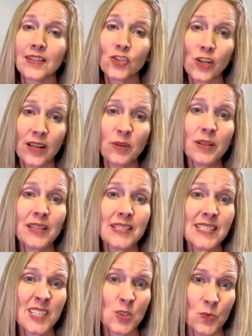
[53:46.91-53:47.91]
Only 6
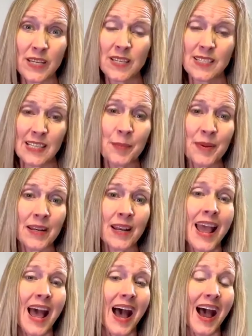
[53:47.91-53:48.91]
weeks. I mean,
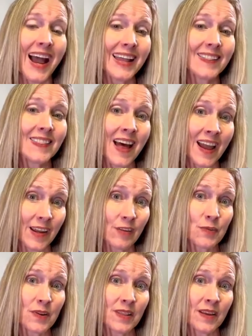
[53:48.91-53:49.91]
I like for
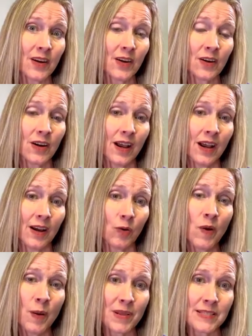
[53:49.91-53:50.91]
their
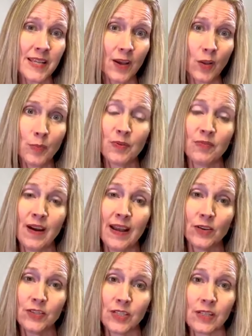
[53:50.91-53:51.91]
women's health provider to
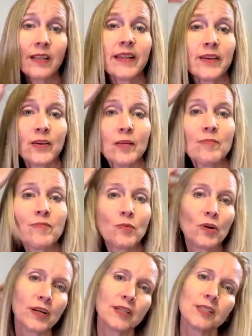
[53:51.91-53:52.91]
clear them for
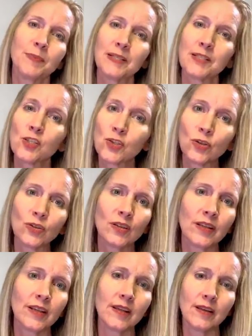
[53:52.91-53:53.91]
it, but
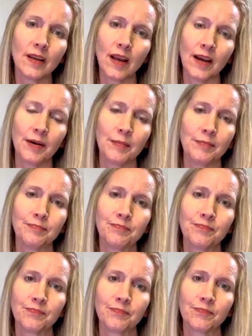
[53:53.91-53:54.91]
certainly
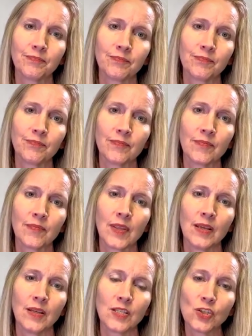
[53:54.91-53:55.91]

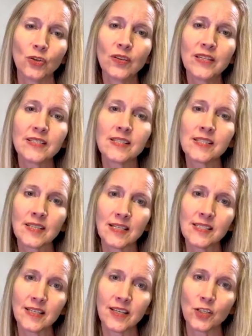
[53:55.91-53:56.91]
certainly discuss it at
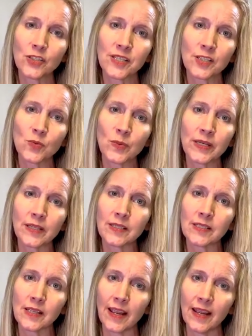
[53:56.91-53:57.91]
your 6 weeks,
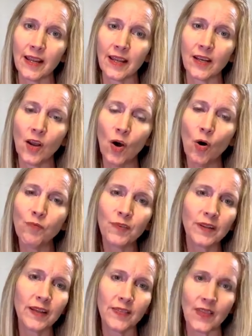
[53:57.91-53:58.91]
and hopefully at
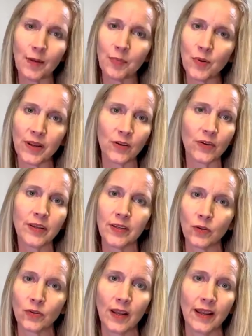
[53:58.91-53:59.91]
that point you're healed
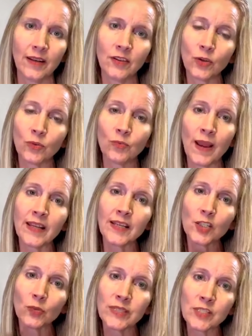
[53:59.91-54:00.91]
and you're ready to
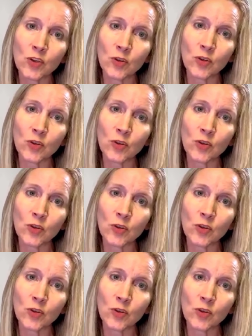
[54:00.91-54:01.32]
resume intercourse.